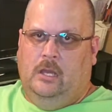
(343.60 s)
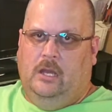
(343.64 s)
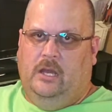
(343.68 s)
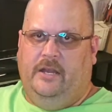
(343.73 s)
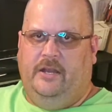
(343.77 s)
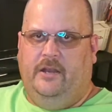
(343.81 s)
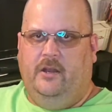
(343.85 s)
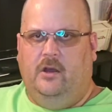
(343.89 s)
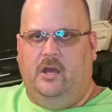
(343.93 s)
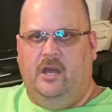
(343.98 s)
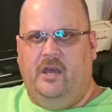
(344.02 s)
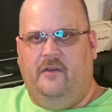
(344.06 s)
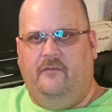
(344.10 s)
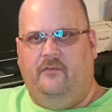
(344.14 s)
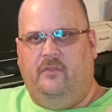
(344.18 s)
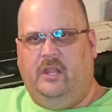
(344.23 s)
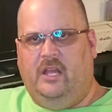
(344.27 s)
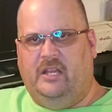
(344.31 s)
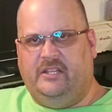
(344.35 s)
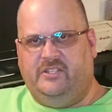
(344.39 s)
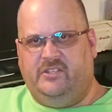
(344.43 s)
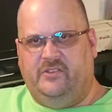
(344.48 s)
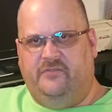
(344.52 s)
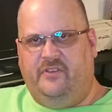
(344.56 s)
I know I have
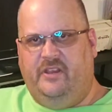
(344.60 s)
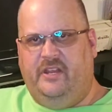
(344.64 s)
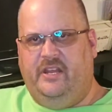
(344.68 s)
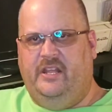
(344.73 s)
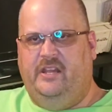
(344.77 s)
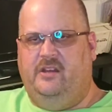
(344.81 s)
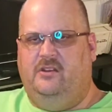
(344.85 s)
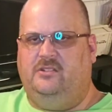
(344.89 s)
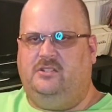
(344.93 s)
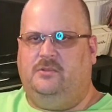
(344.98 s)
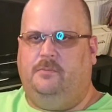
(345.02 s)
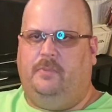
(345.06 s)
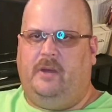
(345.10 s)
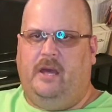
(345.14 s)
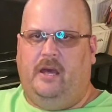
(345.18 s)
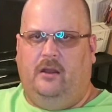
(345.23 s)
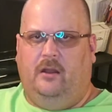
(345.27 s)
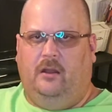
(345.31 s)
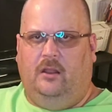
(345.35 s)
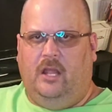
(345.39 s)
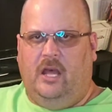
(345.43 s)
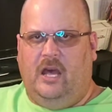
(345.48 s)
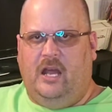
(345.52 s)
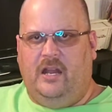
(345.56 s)
lots of videos
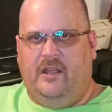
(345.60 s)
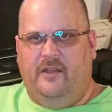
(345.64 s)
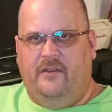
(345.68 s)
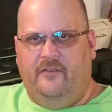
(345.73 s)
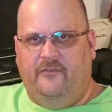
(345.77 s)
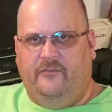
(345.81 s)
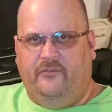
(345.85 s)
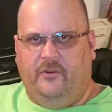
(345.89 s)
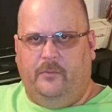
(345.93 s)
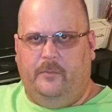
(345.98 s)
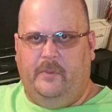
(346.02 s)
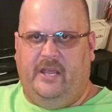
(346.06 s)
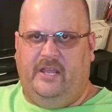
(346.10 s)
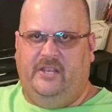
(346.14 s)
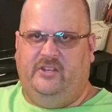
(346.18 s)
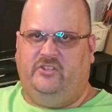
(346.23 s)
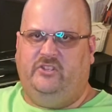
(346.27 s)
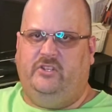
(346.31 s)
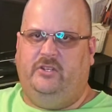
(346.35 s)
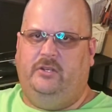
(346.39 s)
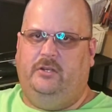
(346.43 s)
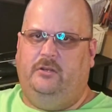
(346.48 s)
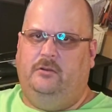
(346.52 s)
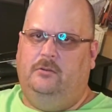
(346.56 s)
about a lot of
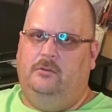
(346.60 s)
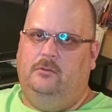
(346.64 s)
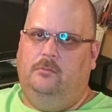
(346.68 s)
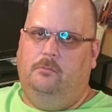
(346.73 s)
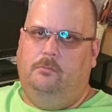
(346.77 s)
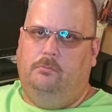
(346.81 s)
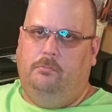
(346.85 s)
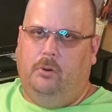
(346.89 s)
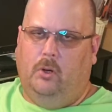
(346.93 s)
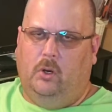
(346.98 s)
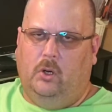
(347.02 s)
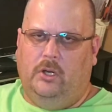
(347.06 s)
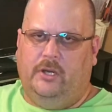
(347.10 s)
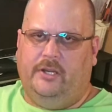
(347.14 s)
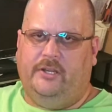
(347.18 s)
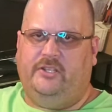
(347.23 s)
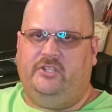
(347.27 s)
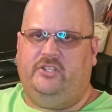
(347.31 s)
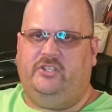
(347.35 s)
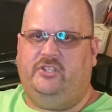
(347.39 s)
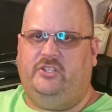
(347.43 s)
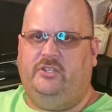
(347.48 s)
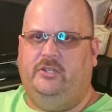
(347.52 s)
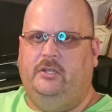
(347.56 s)
information,
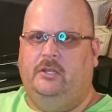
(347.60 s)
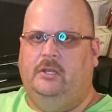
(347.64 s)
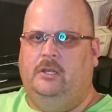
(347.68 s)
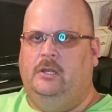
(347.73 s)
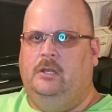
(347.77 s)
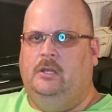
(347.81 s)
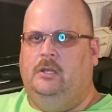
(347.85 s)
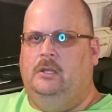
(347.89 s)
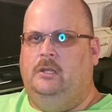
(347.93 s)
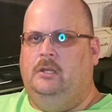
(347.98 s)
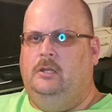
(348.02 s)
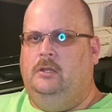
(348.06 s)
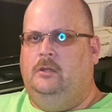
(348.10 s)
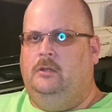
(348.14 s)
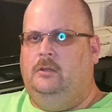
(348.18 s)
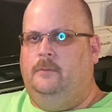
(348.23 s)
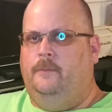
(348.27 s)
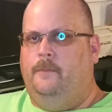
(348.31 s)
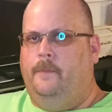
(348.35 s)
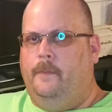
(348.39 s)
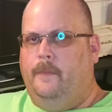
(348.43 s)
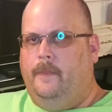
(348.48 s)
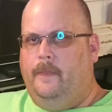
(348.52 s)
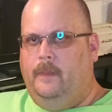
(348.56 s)
ports,
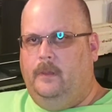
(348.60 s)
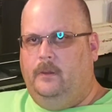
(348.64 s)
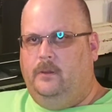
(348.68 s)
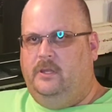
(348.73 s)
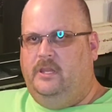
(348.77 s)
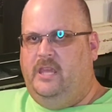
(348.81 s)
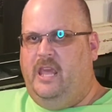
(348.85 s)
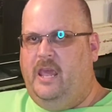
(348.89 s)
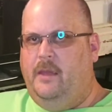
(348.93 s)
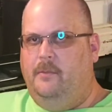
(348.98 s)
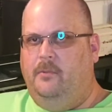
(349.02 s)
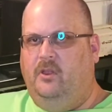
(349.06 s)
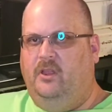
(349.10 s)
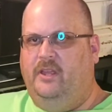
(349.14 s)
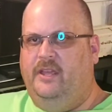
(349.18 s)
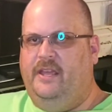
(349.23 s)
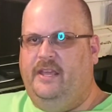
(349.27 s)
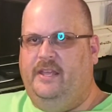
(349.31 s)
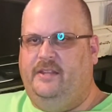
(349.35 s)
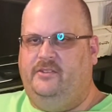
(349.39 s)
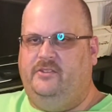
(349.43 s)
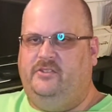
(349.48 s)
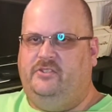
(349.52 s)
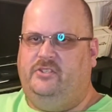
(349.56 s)
cable
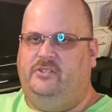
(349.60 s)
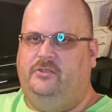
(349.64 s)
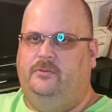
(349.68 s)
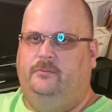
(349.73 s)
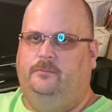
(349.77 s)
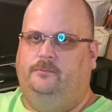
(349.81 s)
ends,